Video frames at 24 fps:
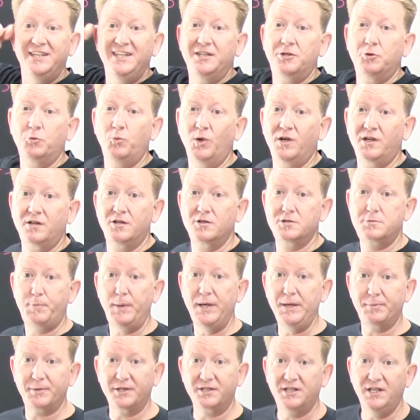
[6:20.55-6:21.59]
neither one of those
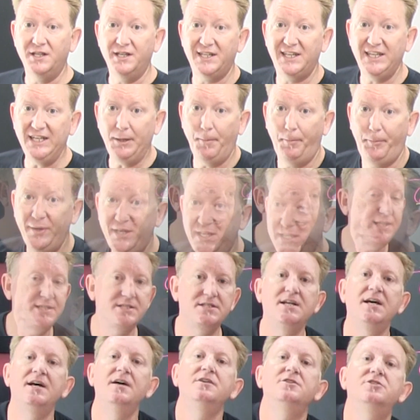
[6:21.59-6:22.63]
people are going to get
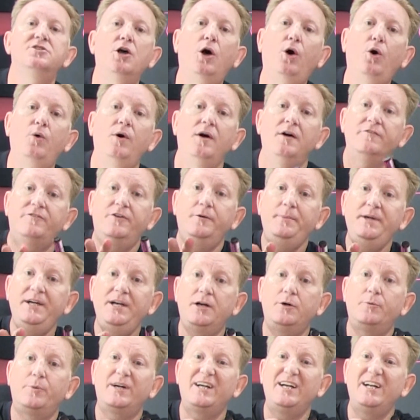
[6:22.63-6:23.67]
appeased. So from
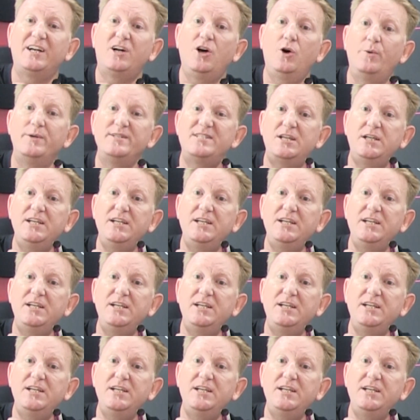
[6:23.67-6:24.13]
here, we're going to go and